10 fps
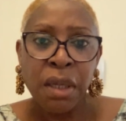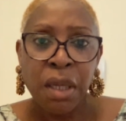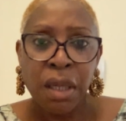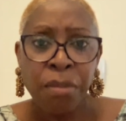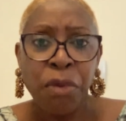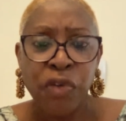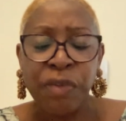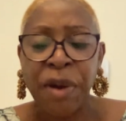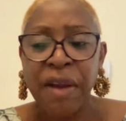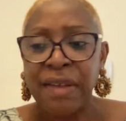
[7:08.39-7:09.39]
in
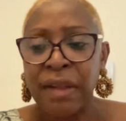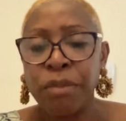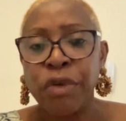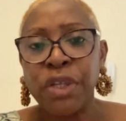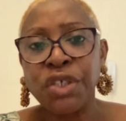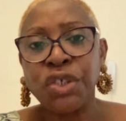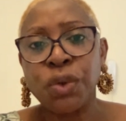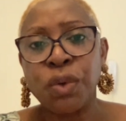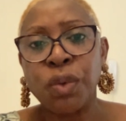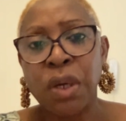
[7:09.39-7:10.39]
most parts of the British
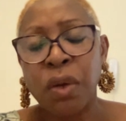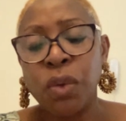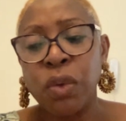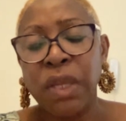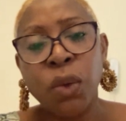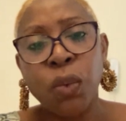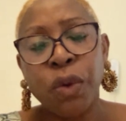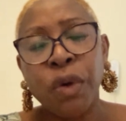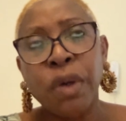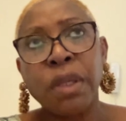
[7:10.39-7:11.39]
colonial
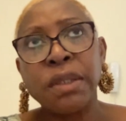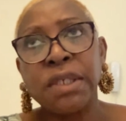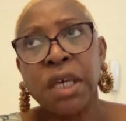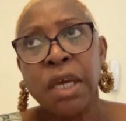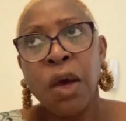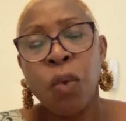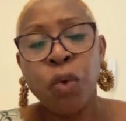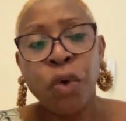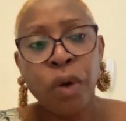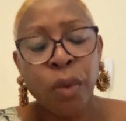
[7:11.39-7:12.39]
world
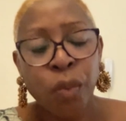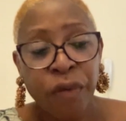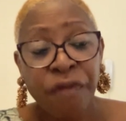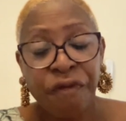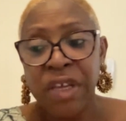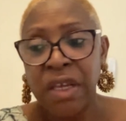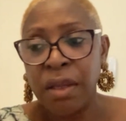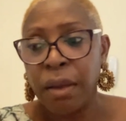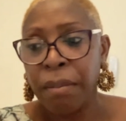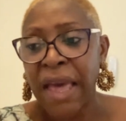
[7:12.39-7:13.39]
were
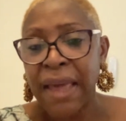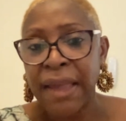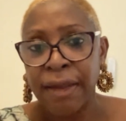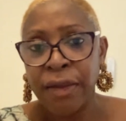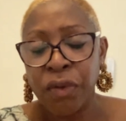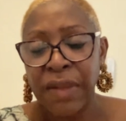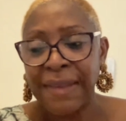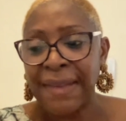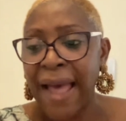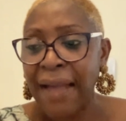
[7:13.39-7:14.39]
freed by,
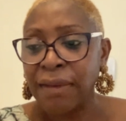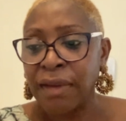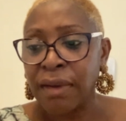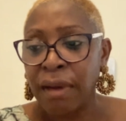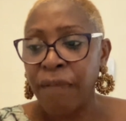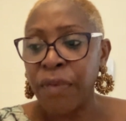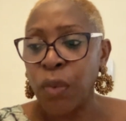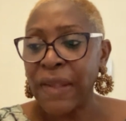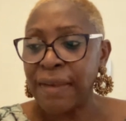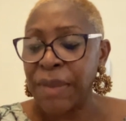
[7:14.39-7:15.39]
this act of the
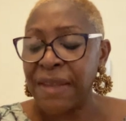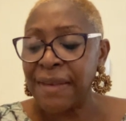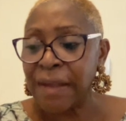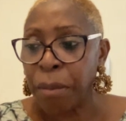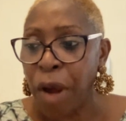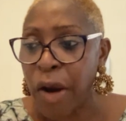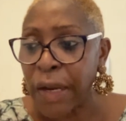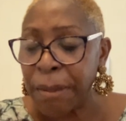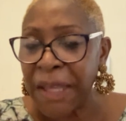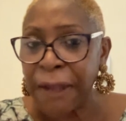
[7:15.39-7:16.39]
Westminster
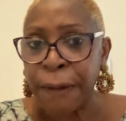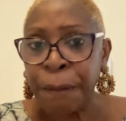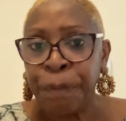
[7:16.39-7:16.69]
Parliament.